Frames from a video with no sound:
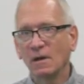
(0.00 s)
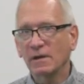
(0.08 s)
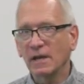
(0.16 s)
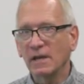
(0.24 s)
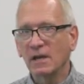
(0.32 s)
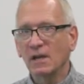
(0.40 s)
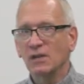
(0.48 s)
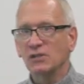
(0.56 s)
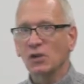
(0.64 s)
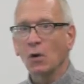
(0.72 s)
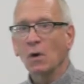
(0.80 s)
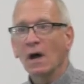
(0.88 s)
Okay.
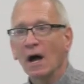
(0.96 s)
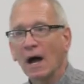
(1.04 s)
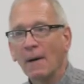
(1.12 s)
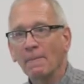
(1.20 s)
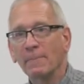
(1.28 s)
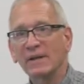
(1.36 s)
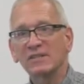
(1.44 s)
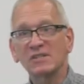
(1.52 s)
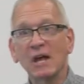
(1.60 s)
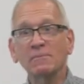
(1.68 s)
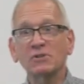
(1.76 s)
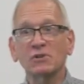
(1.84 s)
So, um, but
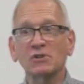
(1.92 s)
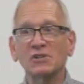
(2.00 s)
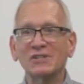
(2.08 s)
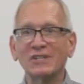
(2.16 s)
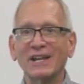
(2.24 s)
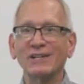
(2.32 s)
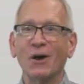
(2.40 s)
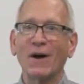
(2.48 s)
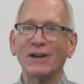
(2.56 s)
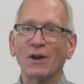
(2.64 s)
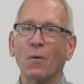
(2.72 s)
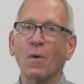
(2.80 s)
some surgeons say, no,
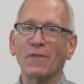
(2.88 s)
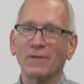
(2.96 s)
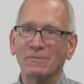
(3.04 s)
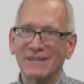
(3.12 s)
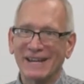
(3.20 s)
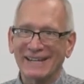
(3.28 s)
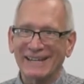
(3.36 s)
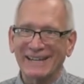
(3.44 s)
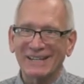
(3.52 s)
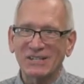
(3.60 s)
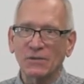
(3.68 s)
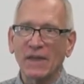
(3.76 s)
I don't want them taking
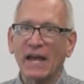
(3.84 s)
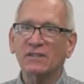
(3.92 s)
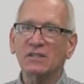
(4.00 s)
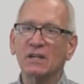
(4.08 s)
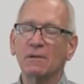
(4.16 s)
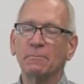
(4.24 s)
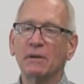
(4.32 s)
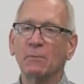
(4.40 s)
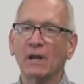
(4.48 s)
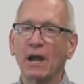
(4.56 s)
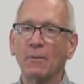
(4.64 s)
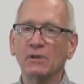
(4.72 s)
it. So that's going to be
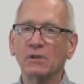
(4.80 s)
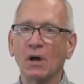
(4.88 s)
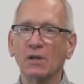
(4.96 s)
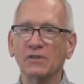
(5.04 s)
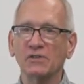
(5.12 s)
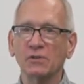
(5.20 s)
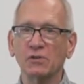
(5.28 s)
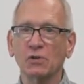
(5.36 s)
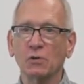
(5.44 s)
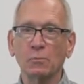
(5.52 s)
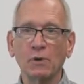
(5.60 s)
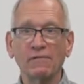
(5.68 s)
what I would call a
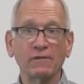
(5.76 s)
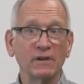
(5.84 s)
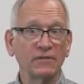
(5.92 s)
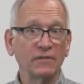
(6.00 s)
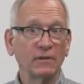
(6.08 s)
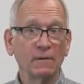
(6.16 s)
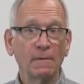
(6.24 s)
surgical preference.